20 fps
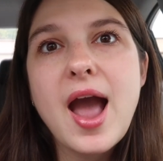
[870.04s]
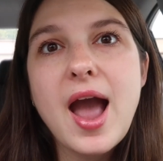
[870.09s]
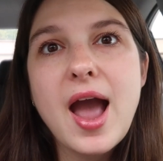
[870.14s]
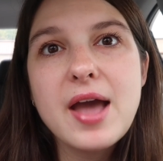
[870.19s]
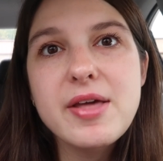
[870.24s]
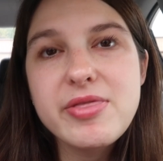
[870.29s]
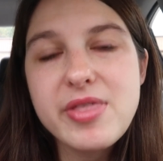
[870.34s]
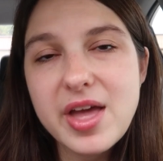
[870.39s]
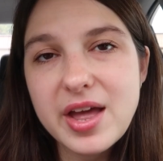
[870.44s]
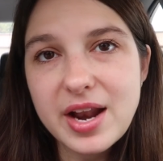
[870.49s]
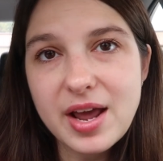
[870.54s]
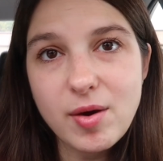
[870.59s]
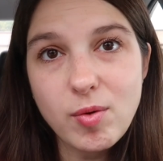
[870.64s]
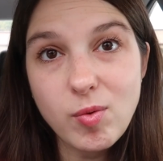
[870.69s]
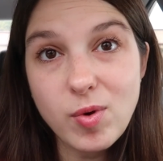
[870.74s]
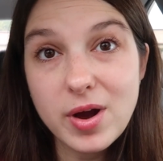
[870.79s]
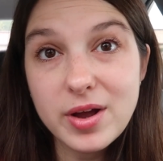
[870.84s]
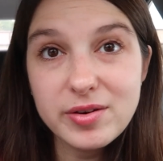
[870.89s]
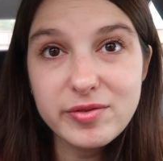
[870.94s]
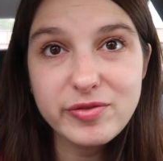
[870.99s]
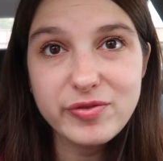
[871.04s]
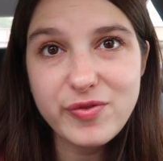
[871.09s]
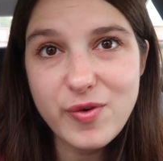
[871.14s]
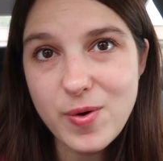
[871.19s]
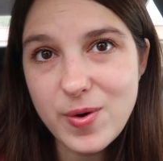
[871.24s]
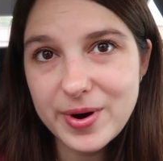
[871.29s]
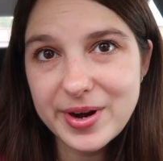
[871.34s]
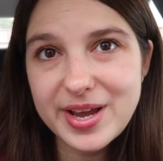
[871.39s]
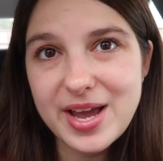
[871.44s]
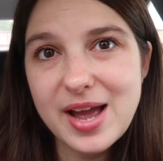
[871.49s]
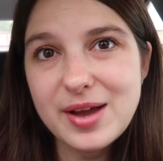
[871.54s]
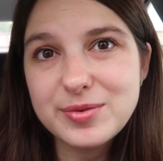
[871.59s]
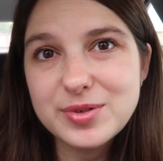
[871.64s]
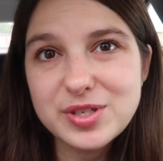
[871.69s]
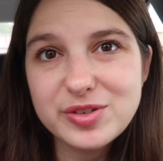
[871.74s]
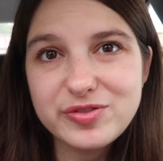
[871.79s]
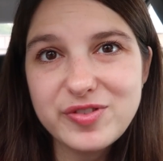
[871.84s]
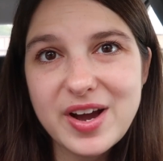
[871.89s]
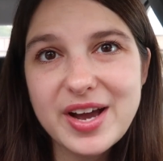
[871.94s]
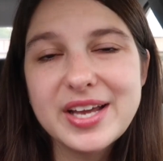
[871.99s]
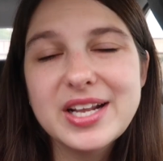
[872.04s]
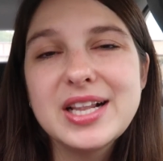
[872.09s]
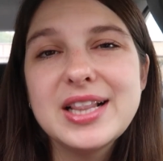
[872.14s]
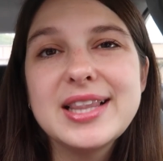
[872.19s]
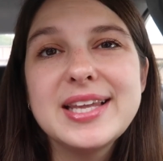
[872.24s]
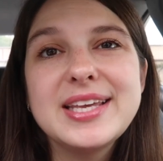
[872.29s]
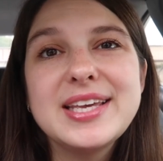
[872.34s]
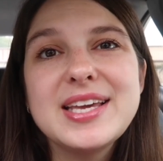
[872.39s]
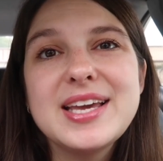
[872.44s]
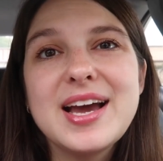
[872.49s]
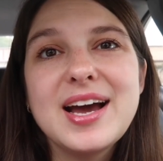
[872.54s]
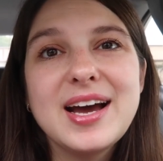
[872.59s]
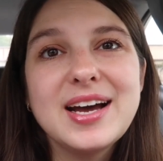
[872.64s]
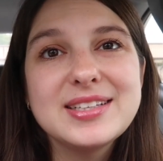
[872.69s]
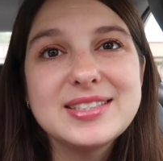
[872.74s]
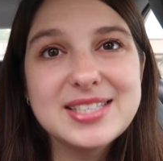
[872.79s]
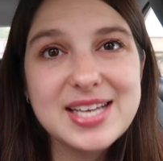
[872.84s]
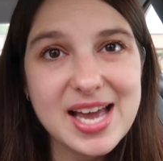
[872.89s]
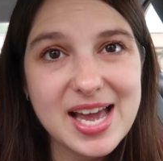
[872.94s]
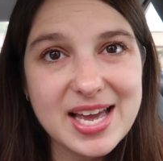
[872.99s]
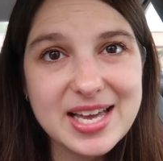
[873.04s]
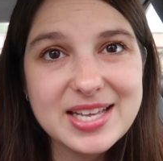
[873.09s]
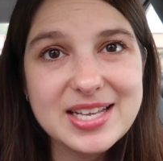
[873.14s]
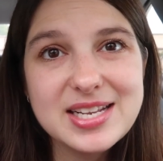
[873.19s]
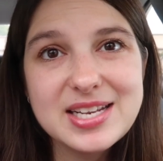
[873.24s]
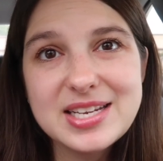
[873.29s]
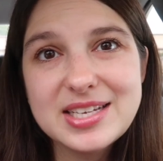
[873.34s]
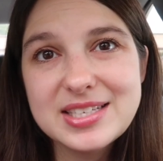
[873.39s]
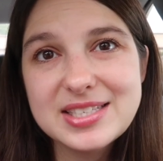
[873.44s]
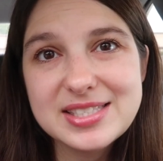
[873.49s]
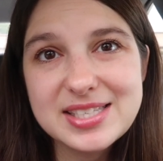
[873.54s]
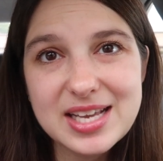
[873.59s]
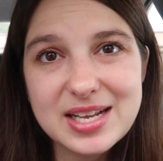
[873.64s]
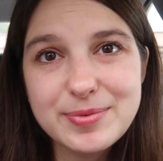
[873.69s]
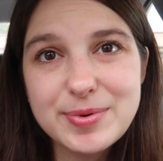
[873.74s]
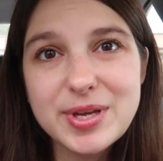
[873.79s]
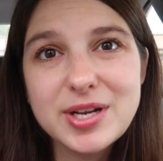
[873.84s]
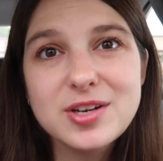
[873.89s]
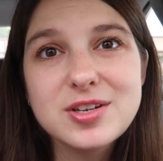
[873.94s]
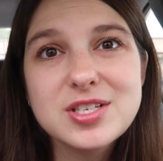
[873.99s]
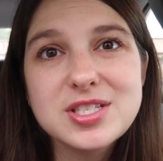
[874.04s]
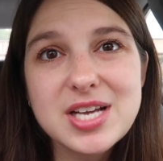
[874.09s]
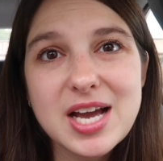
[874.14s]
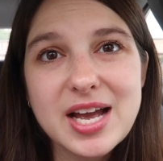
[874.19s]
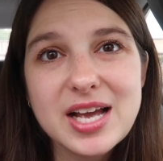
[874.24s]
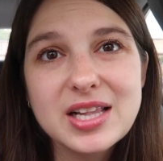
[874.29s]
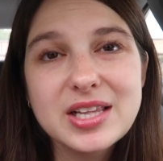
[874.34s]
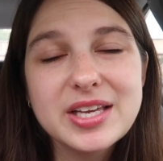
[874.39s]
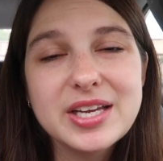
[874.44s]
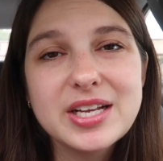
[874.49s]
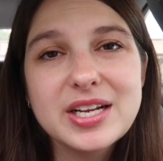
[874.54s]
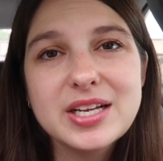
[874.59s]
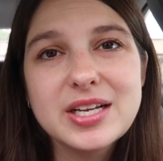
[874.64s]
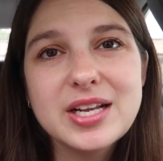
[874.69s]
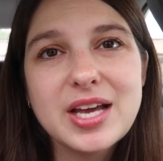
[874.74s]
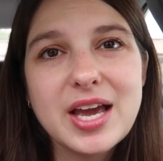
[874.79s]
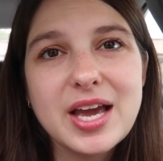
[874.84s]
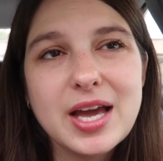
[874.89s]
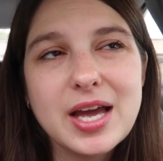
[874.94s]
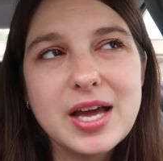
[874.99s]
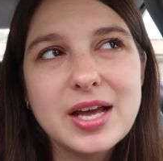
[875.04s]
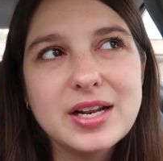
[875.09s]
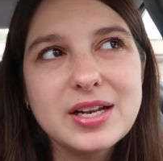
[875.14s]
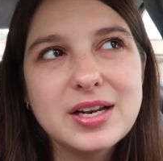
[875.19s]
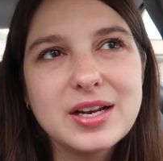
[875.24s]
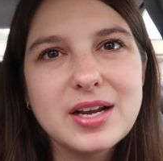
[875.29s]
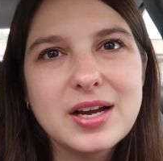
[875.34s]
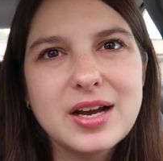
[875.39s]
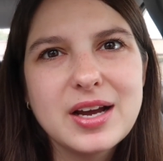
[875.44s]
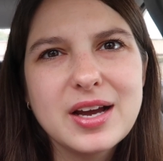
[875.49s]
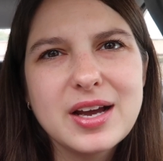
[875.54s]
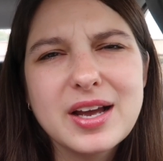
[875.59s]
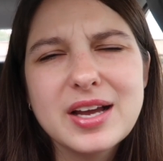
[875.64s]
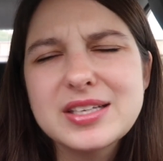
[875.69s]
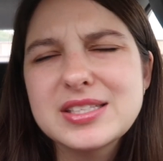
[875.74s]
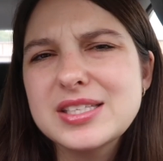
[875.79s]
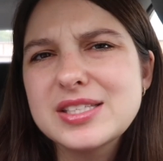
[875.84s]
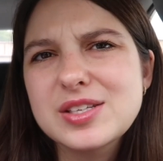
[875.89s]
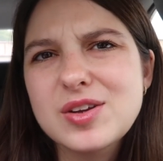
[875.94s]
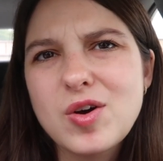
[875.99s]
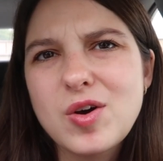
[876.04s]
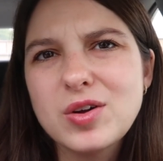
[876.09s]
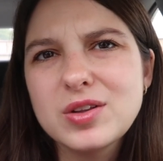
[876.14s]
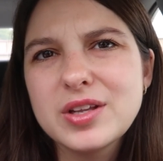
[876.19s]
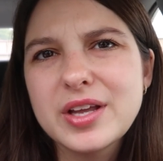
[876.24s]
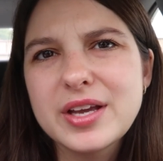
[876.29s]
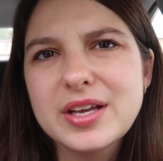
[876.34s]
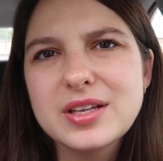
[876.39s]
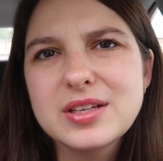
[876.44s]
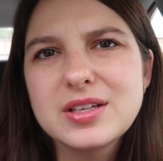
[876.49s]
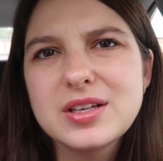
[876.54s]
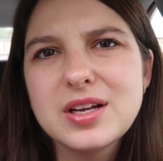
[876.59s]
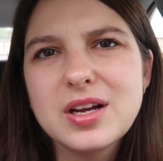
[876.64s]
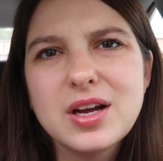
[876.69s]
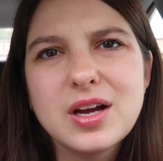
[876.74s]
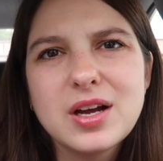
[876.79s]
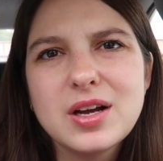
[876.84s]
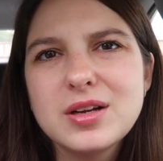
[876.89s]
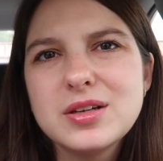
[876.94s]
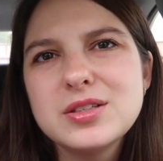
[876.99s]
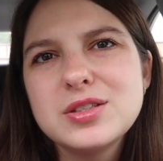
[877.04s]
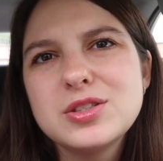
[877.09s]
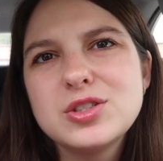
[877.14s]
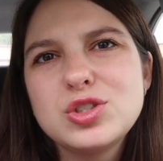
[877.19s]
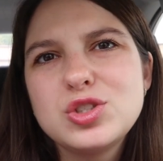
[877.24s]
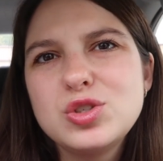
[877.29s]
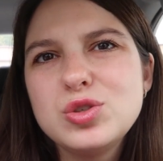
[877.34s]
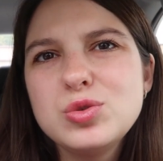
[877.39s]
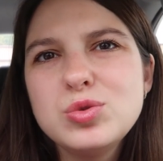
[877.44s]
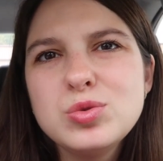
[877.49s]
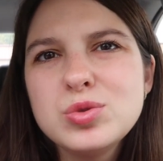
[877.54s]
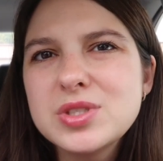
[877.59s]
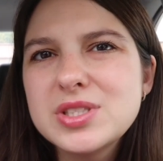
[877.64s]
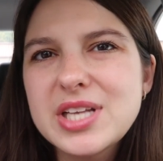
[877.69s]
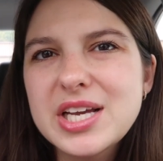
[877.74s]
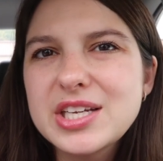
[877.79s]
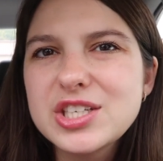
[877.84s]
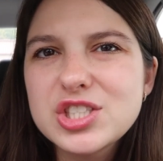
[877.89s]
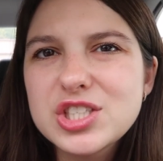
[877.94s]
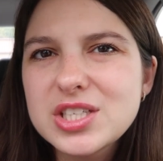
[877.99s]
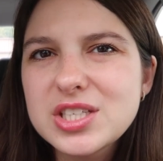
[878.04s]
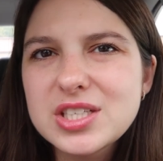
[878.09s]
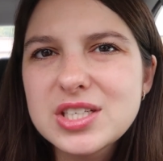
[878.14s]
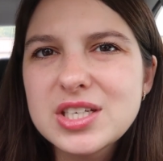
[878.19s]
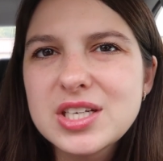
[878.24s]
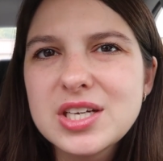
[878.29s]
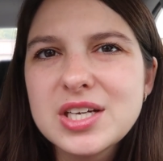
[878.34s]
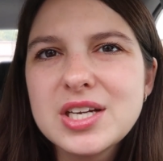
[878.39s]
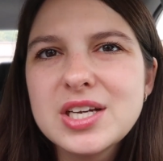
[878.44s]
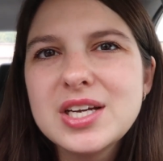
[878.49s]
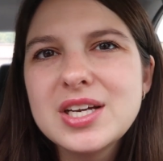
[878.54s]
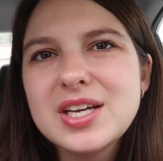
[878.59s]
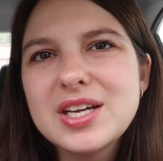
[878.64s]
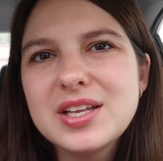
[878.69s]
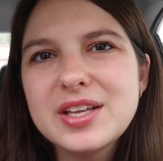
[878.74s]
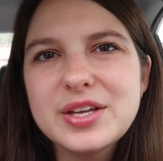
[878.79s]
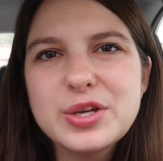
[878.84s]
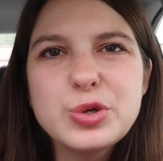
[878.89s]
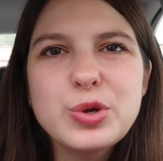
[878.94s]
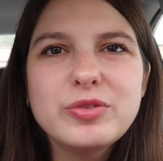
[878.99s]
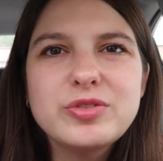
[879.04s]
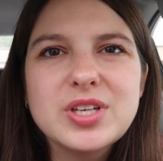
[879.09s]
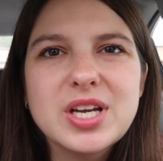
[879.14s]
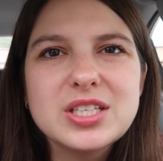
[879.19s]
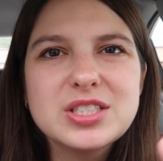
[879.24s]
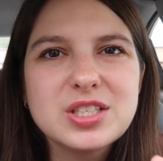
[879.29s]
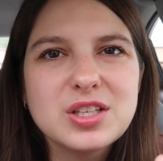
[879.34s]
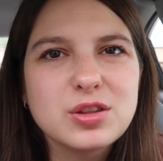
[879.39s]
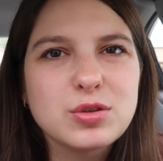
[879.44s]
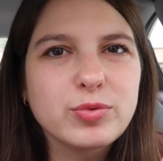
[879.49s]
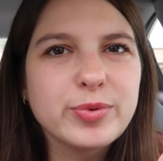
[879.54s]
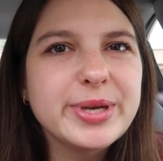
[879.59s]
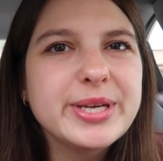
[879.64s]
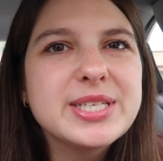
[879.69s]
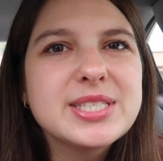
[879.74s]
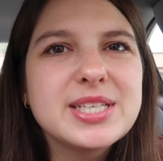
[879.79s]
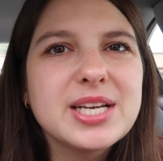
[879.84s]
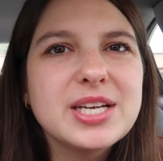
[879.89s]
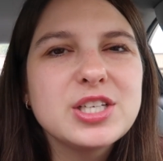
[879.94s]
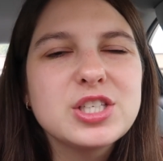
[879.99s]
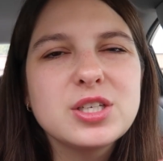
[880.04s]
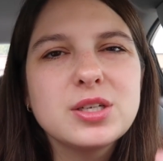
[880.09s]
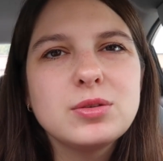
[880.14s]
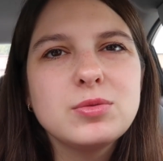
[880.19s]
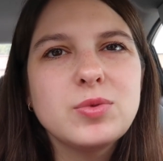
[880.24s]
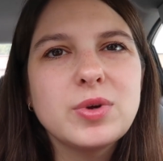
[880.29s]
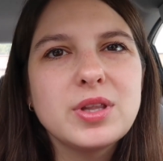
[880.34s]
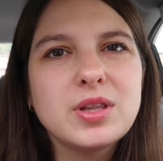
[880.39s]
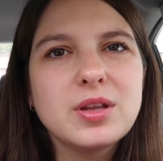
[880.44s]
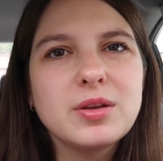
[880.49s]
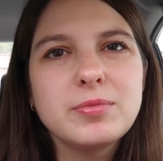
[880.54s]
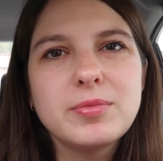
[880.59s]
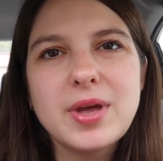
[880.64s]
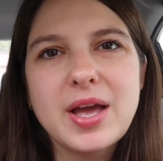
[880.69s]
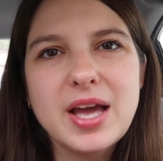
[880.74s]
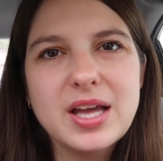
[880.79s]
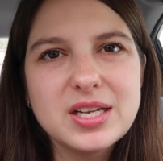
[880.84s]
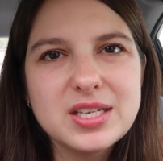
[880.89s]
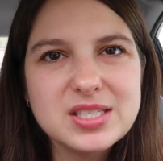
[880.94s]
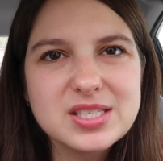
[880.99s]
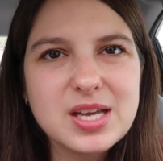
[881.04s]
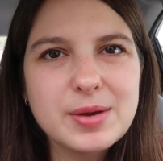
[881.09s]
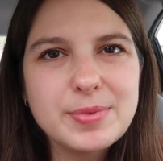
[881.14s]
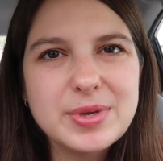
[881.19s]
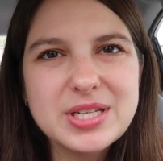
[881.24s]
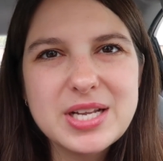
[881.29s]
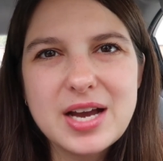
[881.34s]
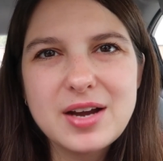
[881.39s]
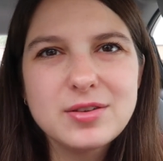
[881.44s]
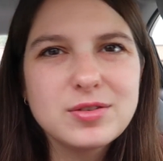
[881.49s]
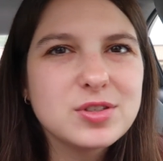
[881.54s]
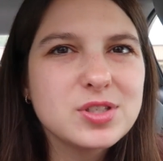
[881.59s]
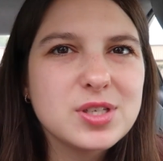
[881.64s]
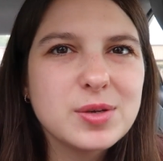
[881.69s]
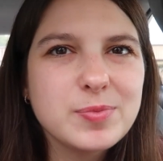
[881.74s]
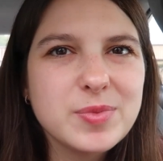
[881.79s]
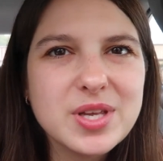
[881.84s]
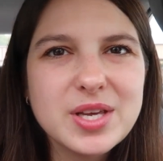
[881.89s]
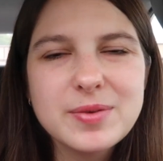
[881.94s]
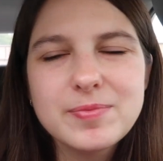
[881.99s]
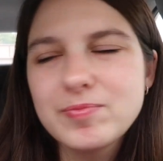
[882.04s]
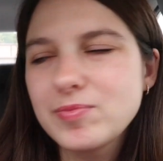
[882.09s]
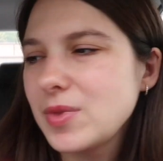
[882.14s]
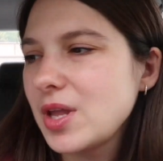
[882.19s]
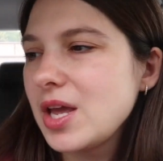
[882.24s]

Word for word: and then at 140 I was finally a 10 centimeters dilated and I guess it's called like two station like you have to get to three station when the head is coming down or something